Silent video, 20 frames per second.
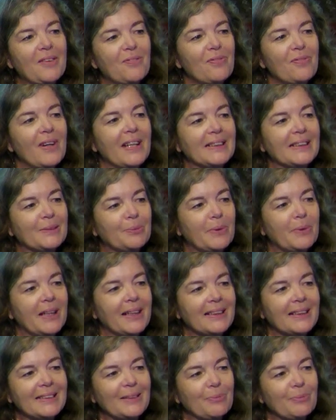advice
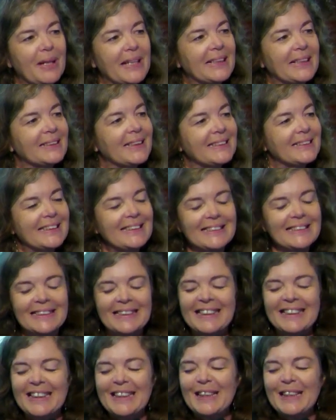works and when it doesn't,
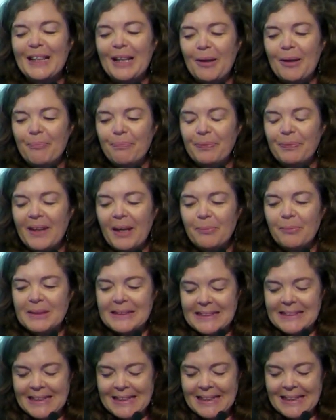and we
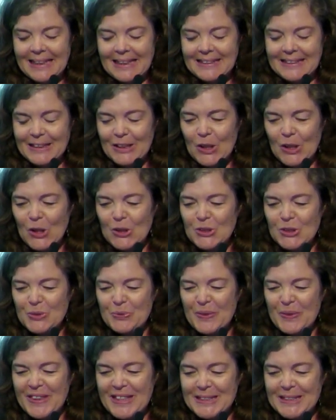certainly learnt a lot
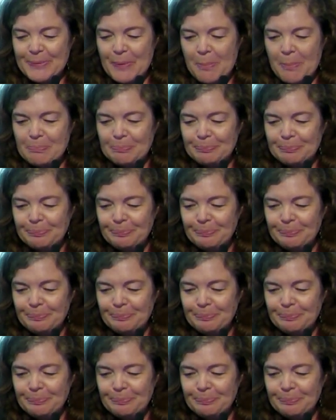with this one.